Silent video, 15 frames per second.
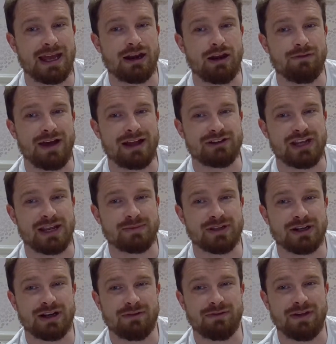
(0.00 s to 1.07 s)
Yeah, love that,
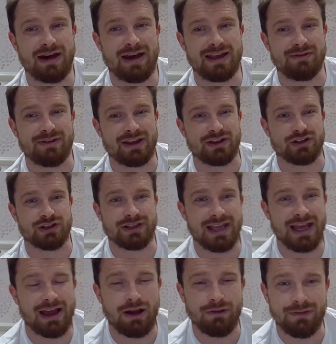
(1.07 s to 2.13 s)
James. Love that, Aviation.
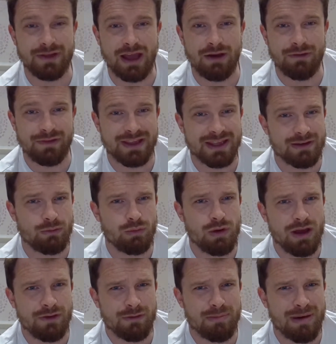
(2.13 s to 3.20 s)
Yeah, I think it's
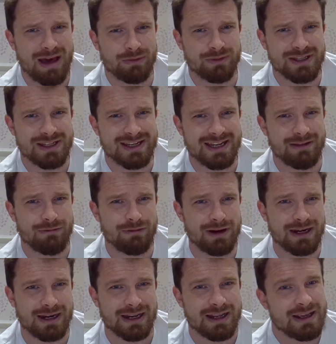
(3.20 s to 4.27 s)
worth £1, isn't it?
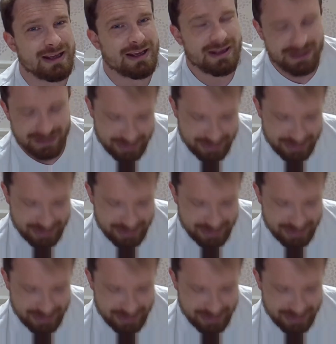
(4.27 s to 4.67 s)
Really,